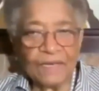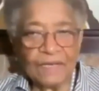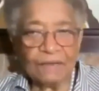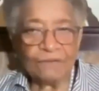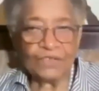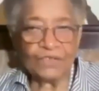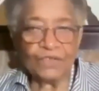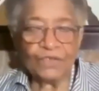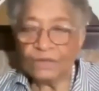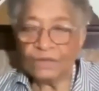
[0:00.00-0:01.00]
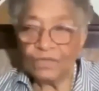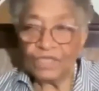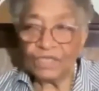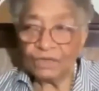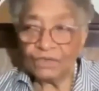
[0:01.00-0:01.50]
And I'm sure you can
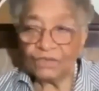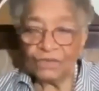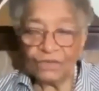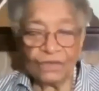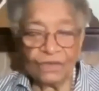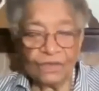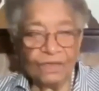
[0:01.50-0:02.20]
reach out to